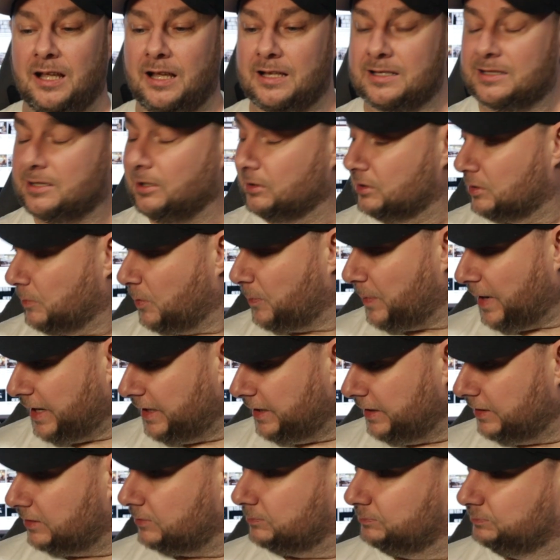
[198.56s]
Still to be
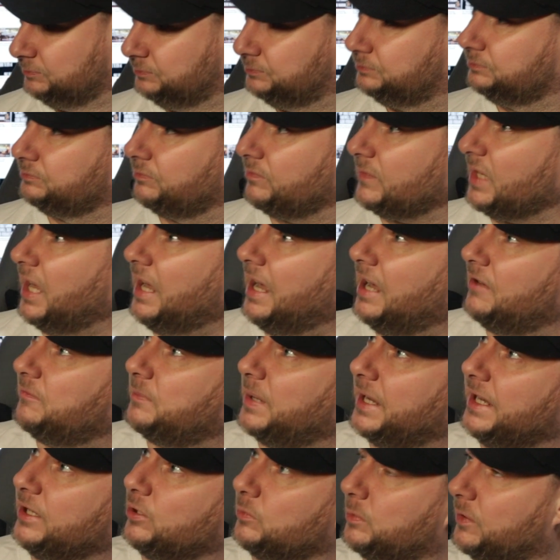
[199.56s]
painted. I have
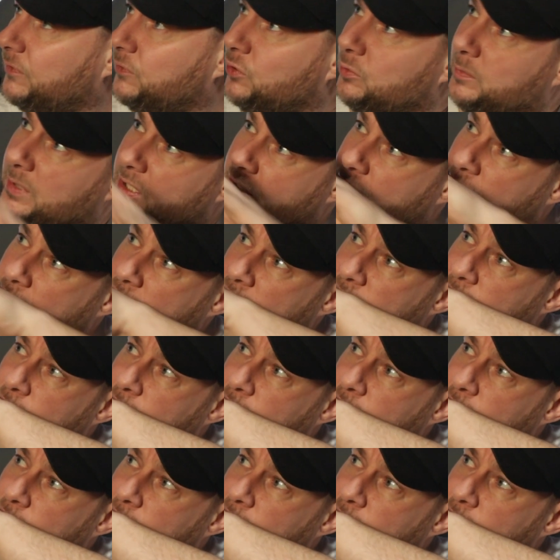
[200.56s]
painted up a few miniatures.